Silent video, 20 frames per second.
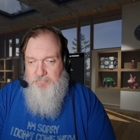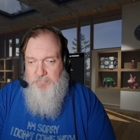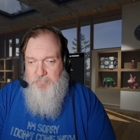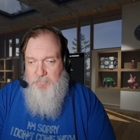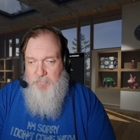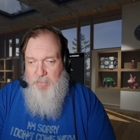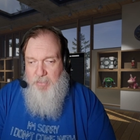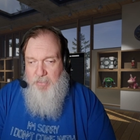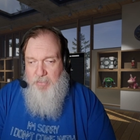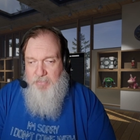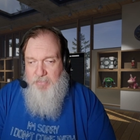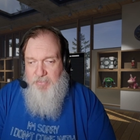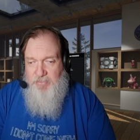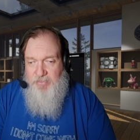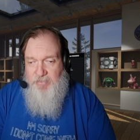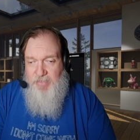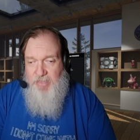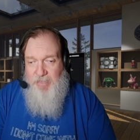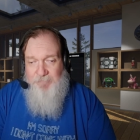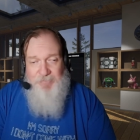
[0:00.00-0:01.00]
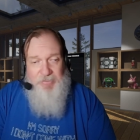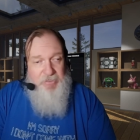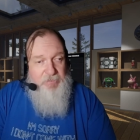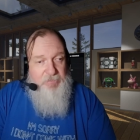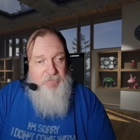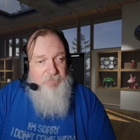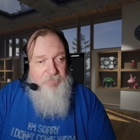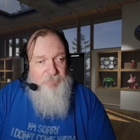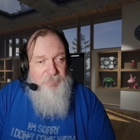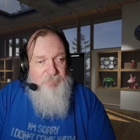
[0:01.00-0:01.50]
yeah, this is happening.
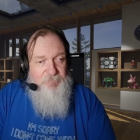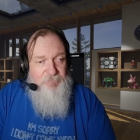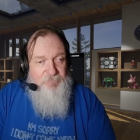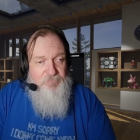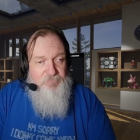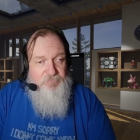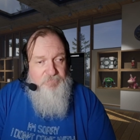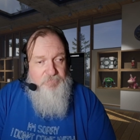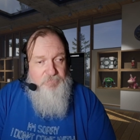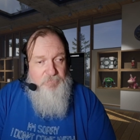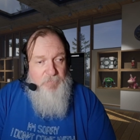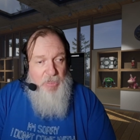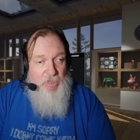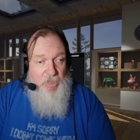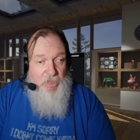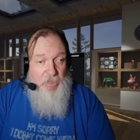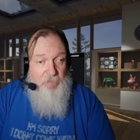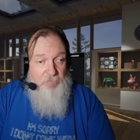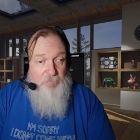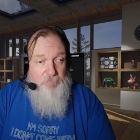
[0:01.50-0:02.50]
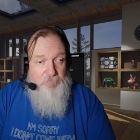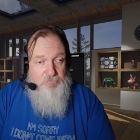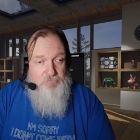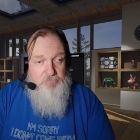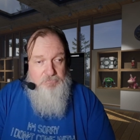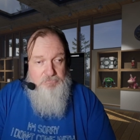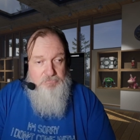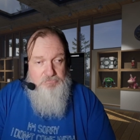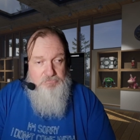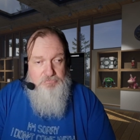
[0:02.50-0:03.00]
I am
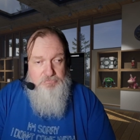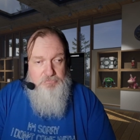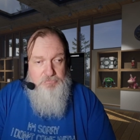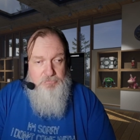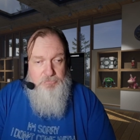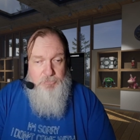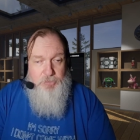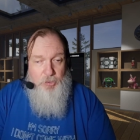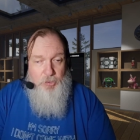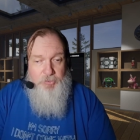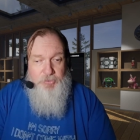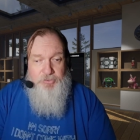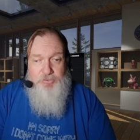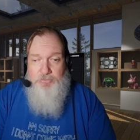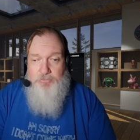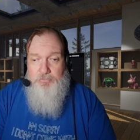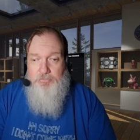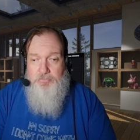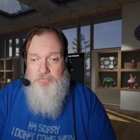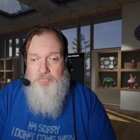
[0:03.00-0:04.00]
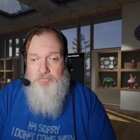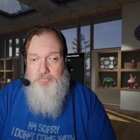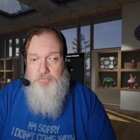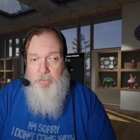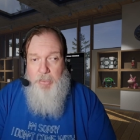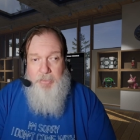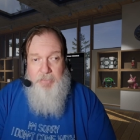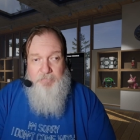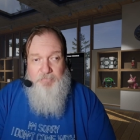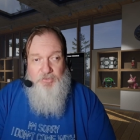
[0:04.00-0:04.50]
going to
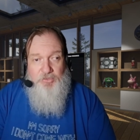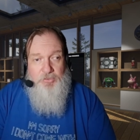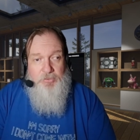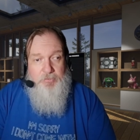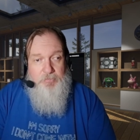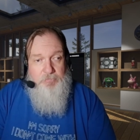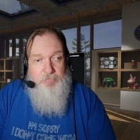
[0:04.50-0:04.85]
write a book.